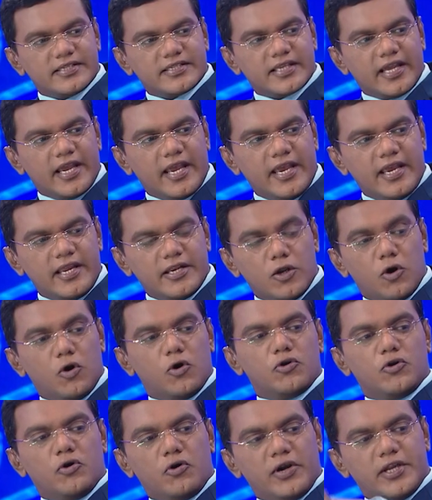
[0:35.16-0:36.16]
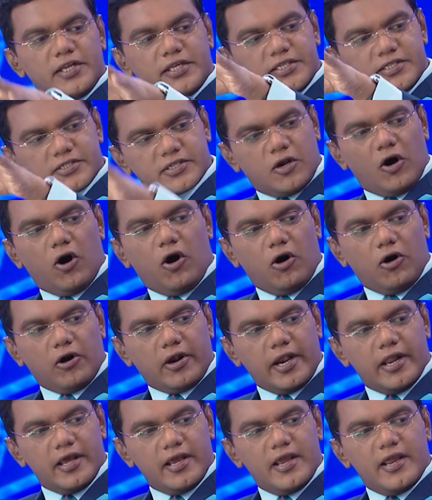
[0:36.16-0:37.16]
say, no, no, it is
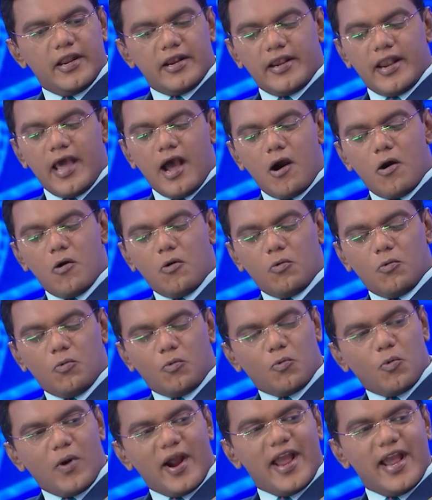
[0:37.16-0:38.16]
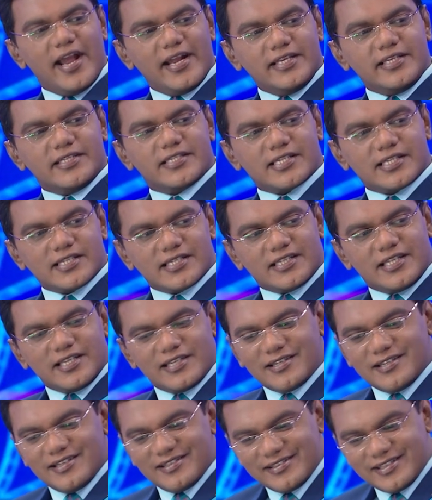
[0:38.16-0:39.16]
God. Now, where is
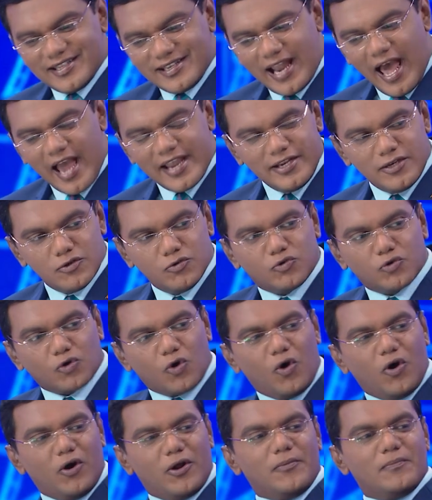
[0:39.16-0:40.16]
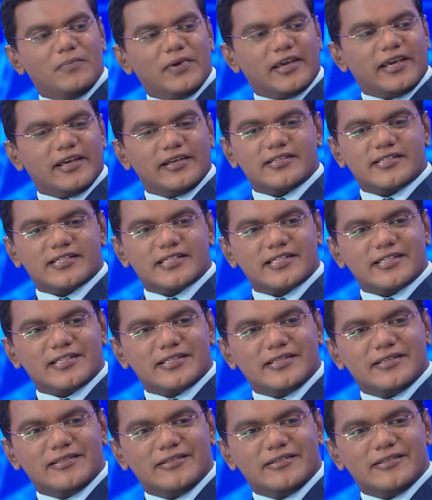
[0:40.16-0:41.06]
the, the line drawn? Because,